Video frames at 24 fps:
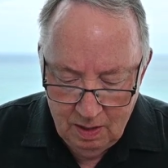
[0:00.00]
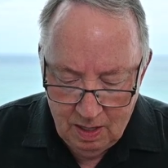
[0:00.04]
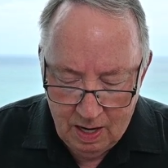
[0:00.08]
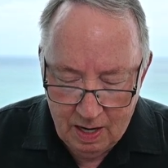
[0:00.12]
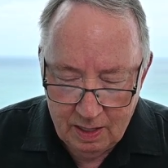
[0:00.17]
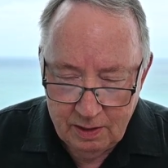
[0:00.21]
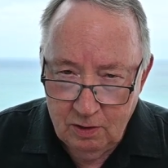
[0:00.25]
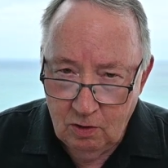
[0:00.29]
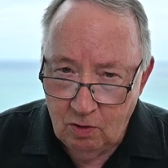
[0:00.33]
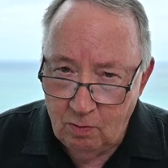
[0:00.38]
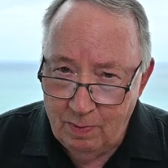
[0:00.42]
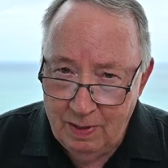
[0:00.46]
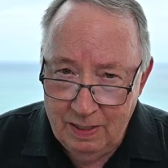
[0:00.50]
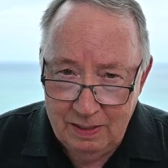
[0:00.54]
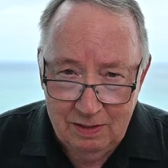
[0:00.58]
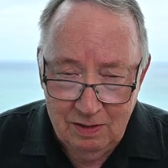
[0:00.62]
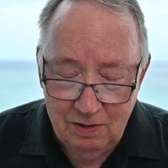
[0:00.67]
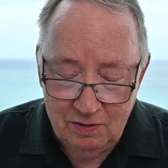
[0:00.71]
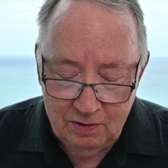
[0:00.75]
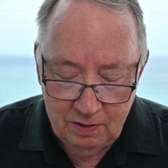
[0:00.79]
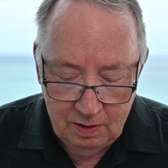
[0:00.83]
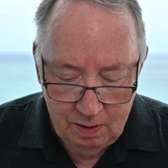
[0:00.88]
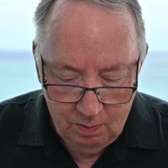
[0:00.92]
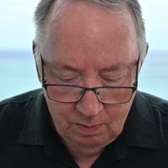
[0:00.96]
I don't make
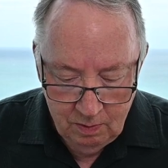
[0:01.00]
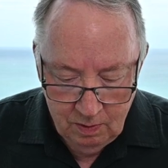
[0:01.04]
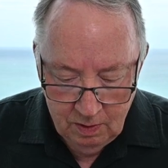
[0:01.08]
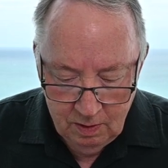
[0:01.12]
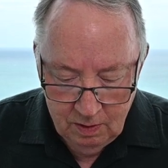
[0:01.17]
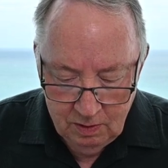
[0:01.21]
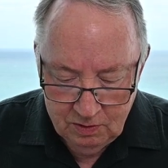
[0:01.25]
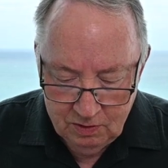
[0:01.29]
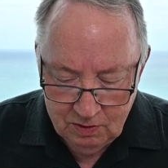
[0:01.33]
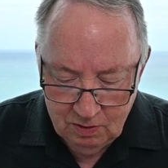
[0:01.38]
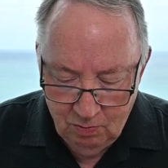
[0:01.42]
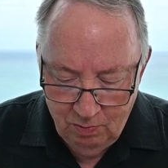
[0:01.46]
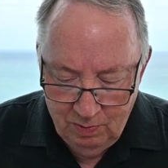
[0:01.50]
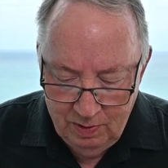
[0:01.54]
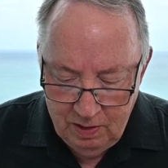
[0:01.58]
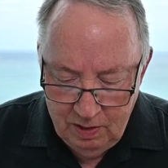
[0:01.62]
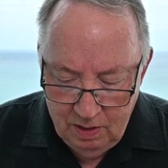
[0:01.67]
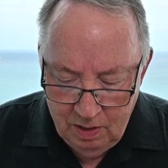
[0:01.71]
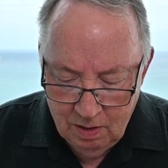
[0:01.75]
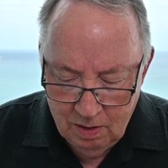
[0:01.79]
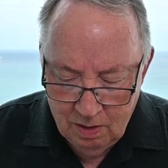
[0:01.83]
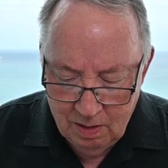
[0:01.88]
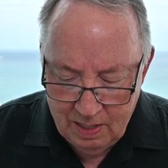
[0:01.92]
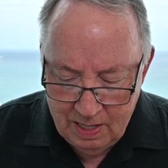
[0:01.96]
this up. So when
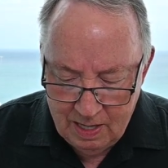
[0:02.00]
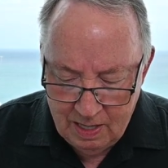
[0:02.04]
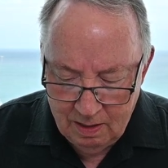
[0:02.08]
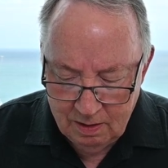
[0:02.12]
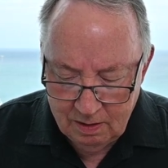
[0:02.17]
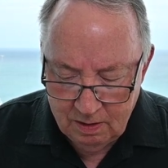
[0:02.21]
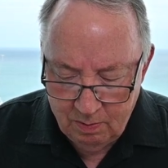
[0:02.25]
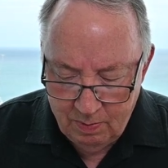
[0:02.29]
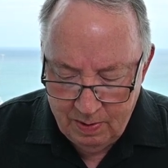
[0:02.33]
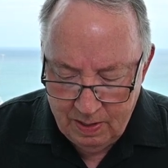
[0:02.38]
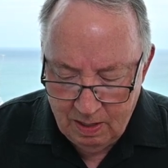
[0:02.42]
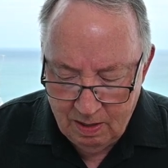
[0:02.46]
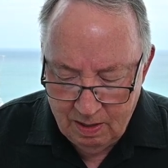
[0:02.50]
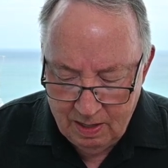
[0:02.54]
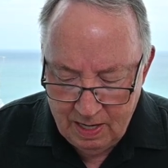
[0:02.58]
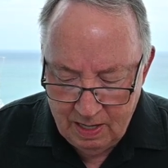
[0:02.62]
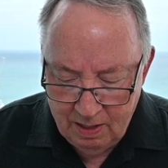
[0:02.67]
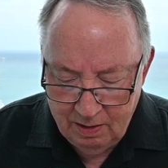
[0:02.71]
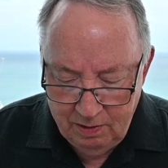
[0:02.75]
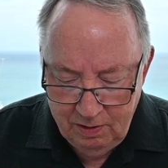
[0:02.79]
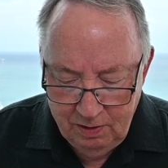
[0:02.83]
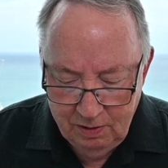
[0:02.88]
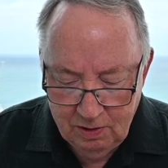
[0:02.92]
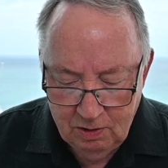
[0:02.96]
you're out and about,
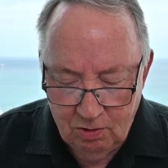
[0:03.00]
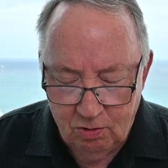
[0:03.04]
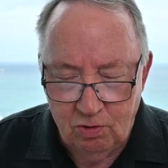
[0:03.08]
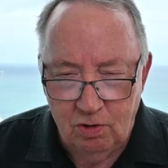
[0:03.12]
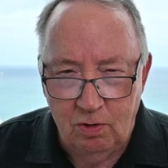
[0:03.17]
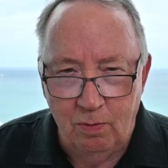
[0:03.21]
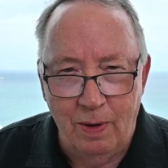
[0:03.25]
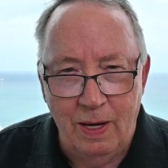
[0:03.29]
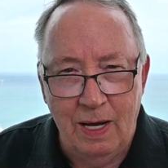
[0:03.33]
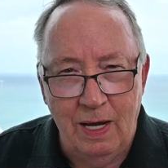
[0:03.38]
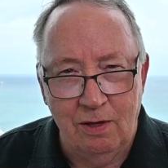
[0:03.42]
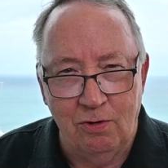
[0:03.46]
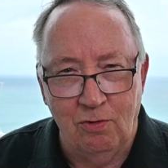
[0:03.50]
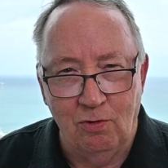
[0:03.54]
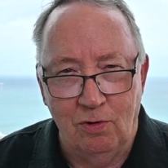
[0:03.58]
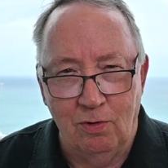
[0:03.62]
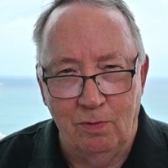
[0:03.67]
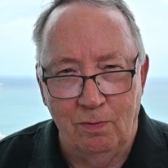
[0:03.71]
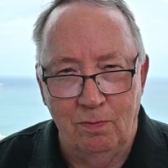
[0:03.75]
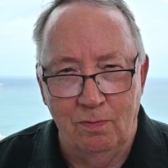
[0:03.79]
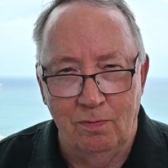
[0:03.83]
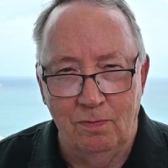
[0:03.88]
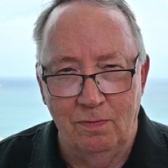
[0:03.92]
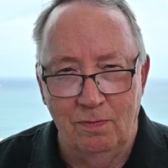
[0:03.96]
how do you go to the bathroom?